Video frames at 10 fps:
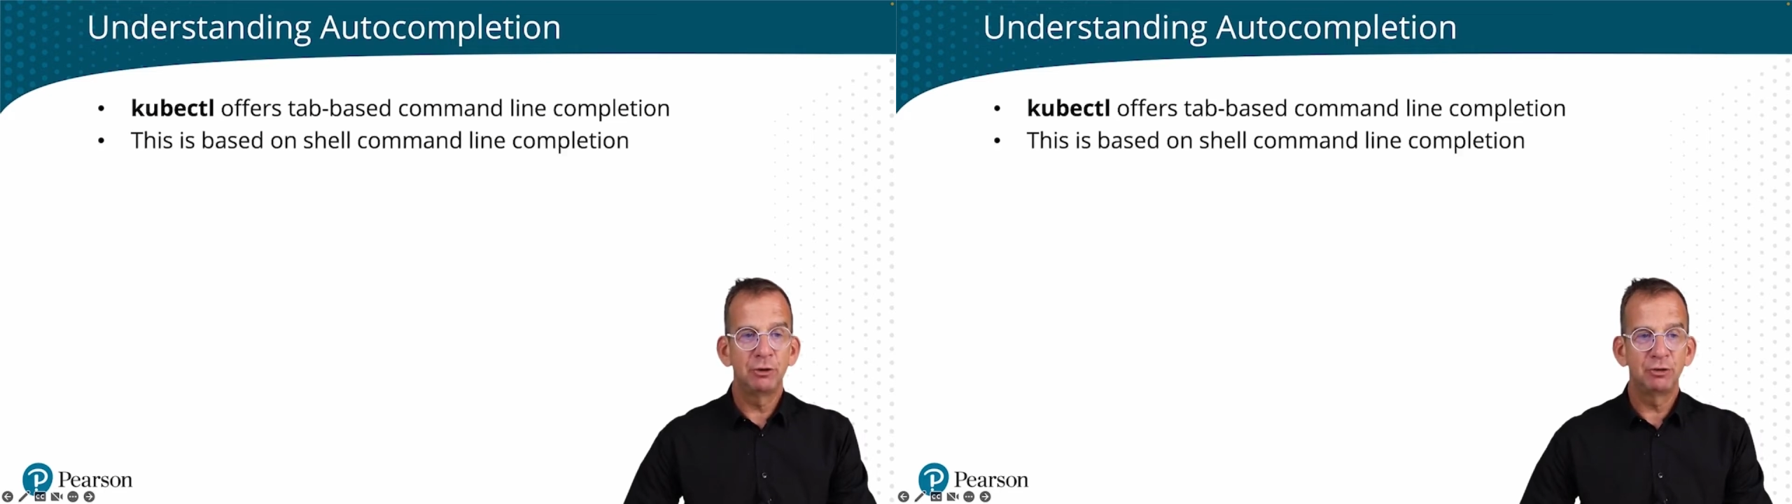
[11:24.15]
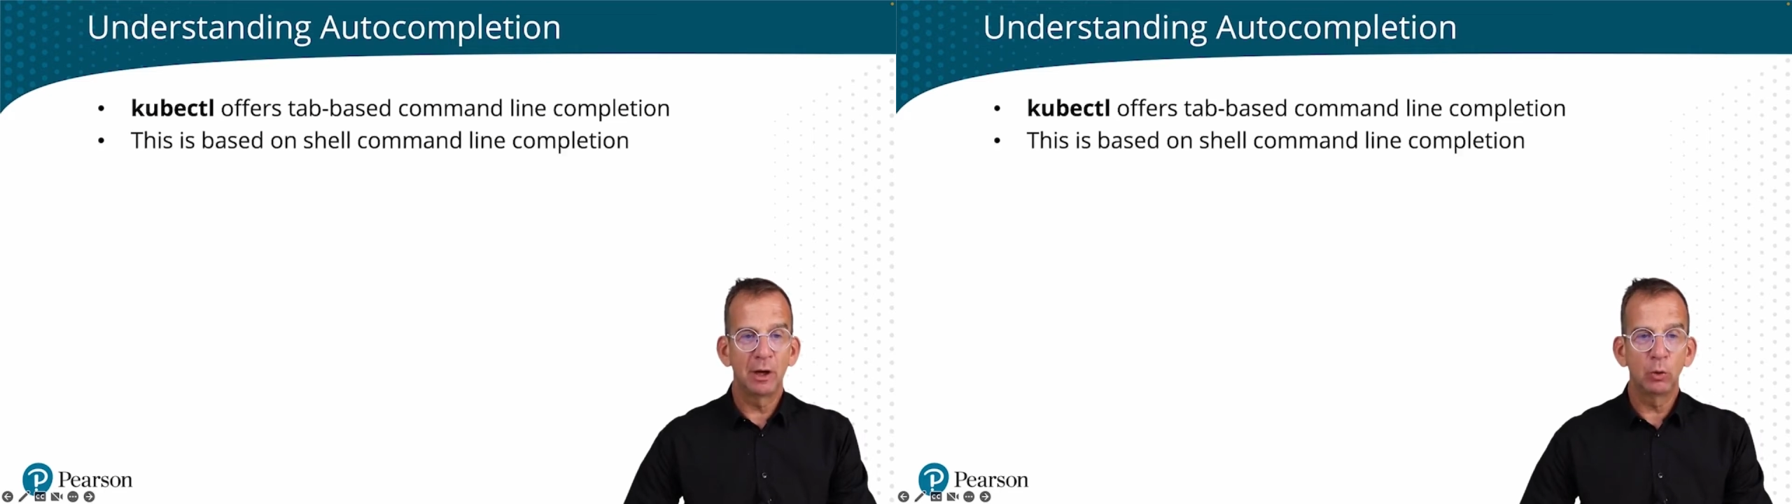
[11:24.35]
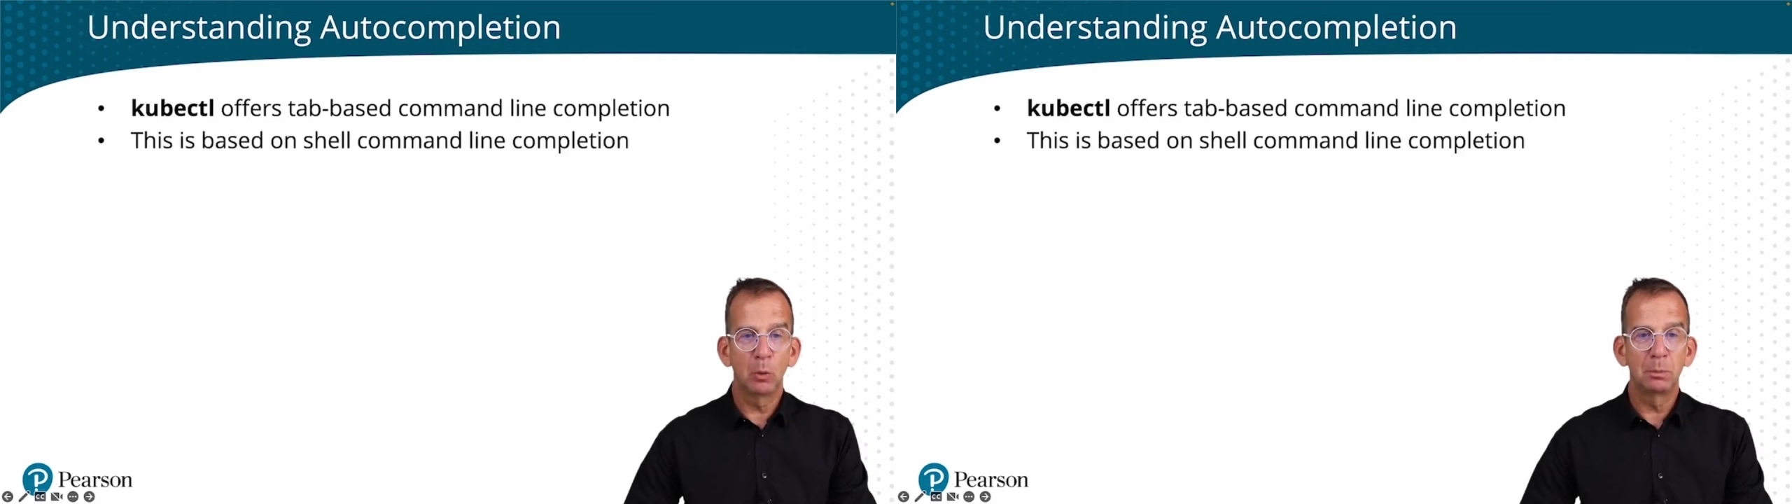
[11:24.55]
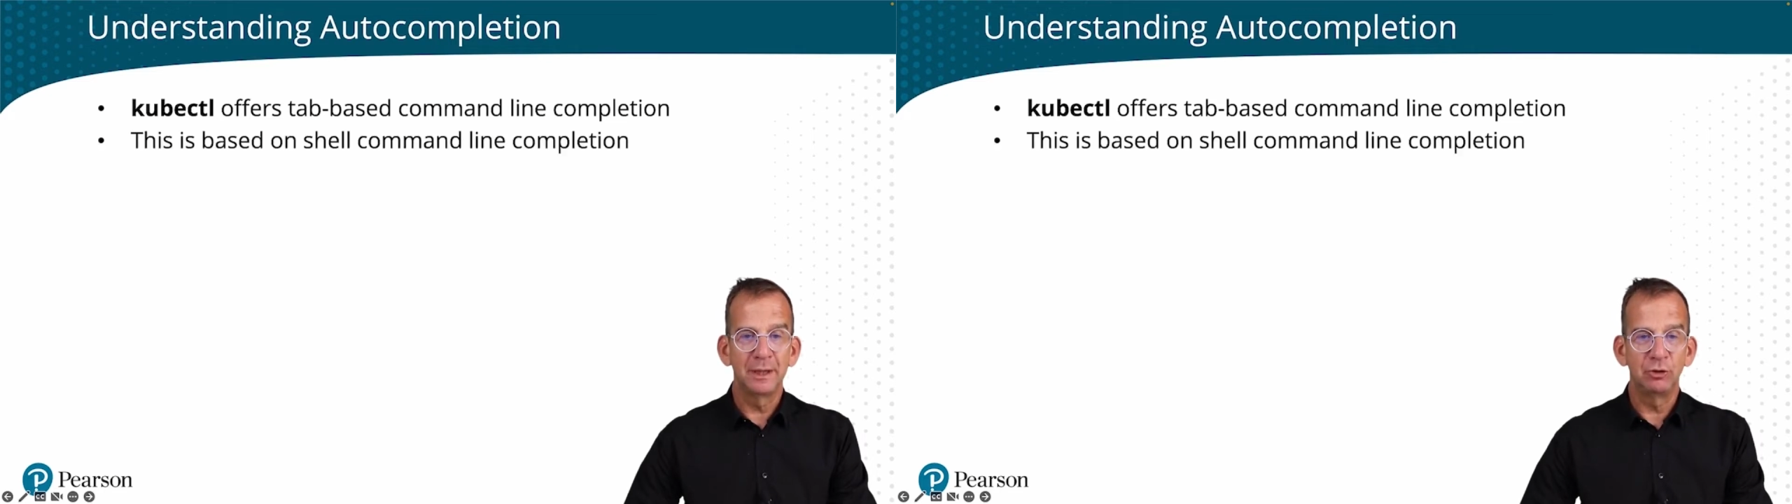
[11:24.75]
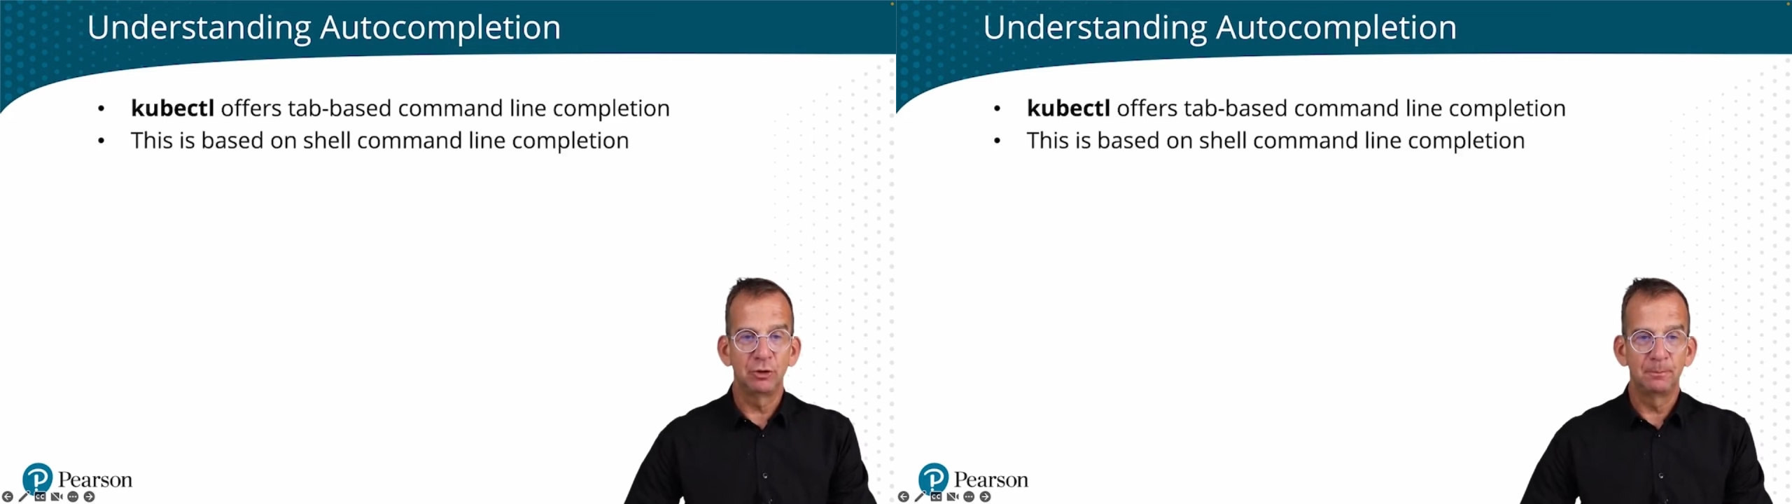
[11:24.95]
shell
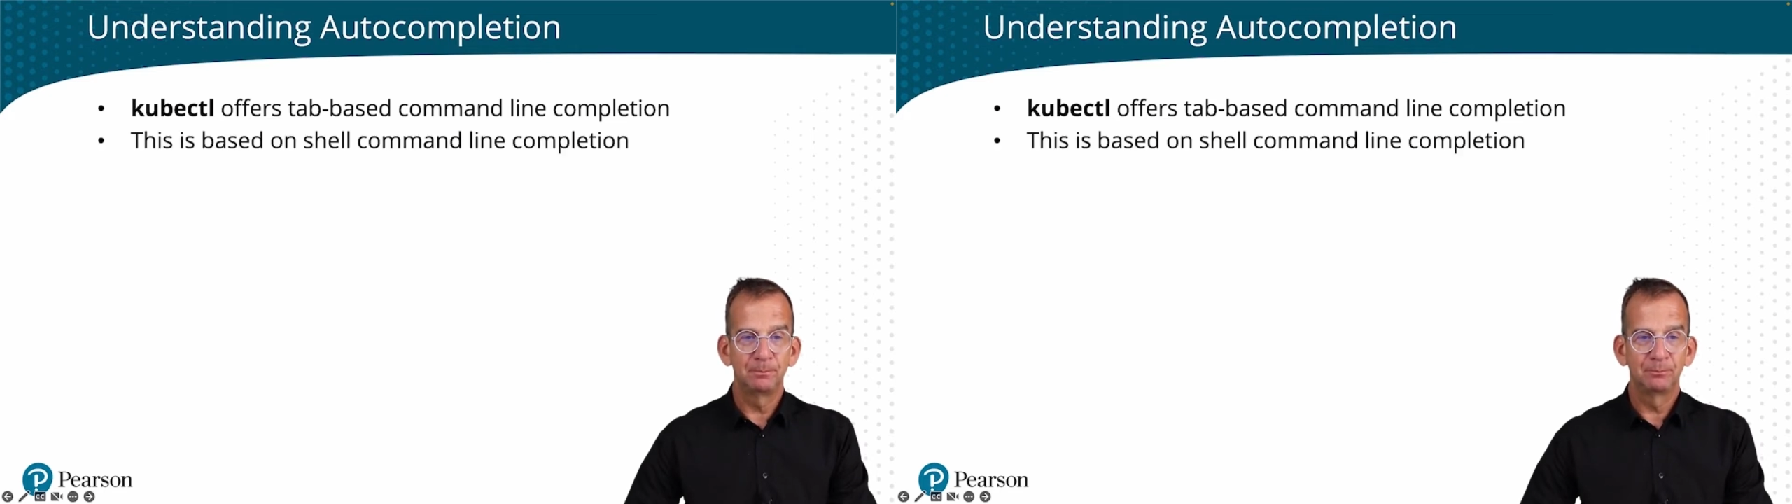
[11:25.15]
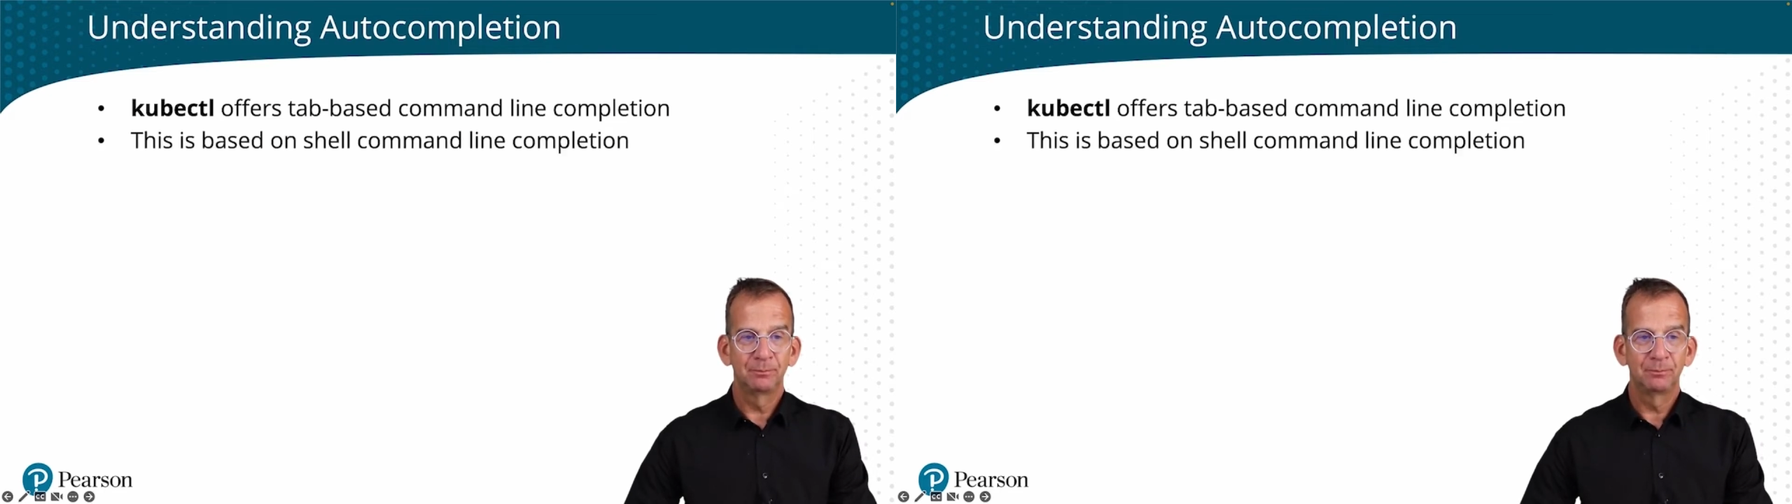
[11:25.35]
completion.